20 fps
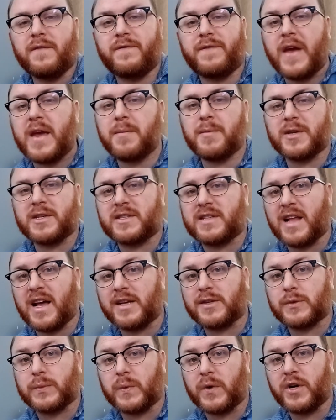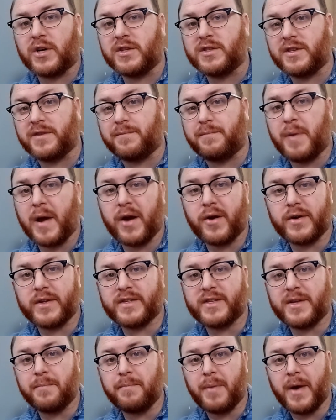Famous last words of parents
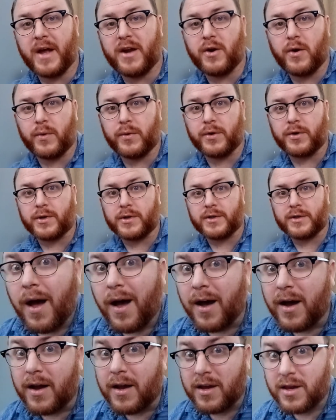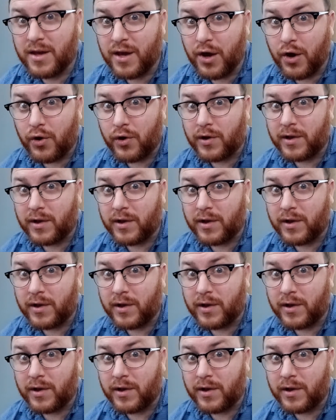and pet owners. A year